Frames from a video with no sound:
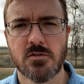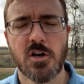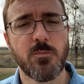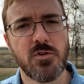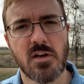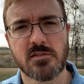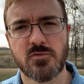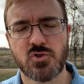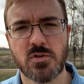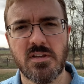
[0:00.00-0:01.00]
hope you guys have
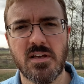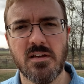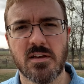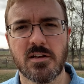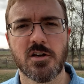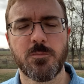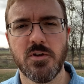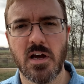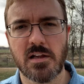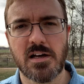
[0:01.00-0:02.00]
enjoyed that, and I hope you
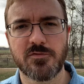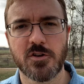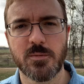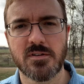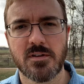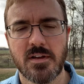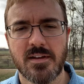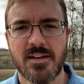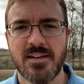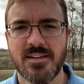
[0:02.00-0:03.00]
got a lot from it,
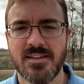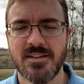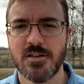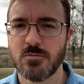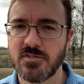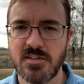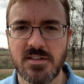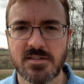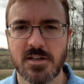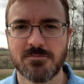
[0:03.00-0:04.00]
and we'll see you
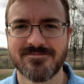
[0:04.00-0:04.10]
next time.